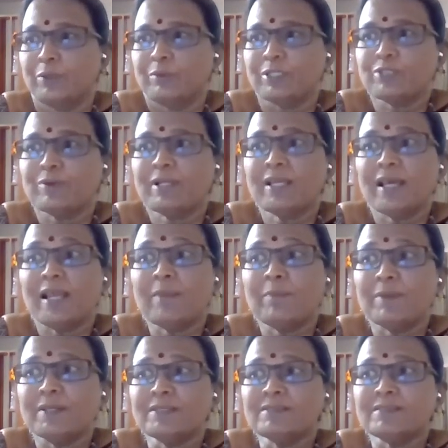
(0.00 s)
which will
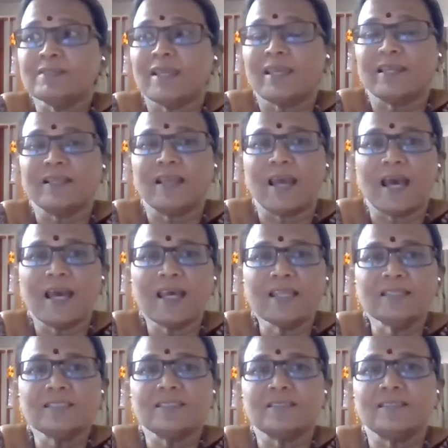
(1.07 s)
help us
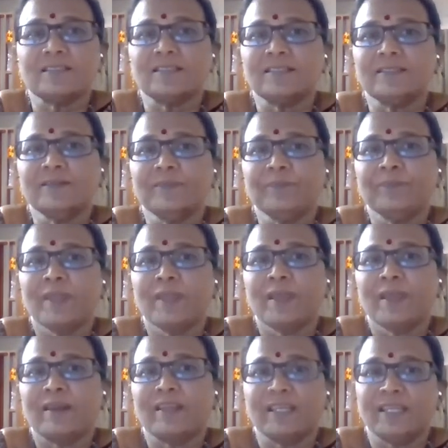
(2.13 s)
enhance the
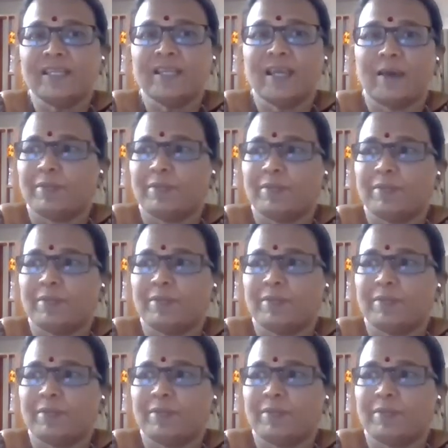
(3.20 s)
reading habit?